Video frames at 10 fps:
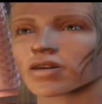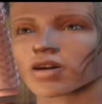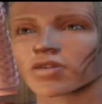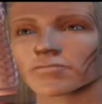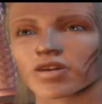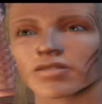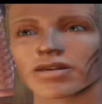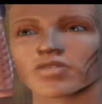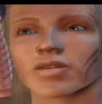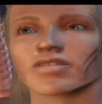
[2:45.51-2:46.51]
The woman had
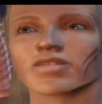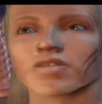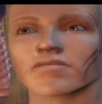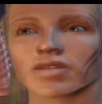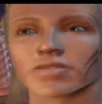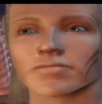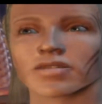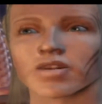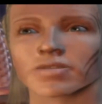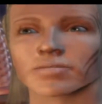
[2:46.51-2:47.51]
actually convinced
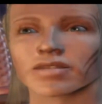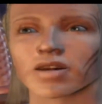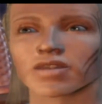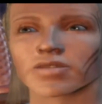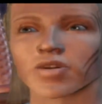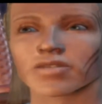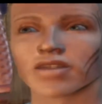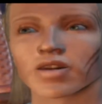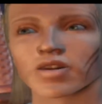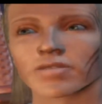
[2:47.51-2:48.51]
me to speak to the crows
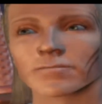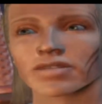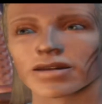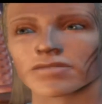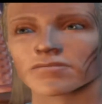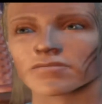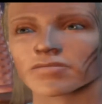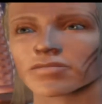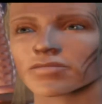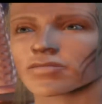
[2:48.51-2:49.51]
on her behalf.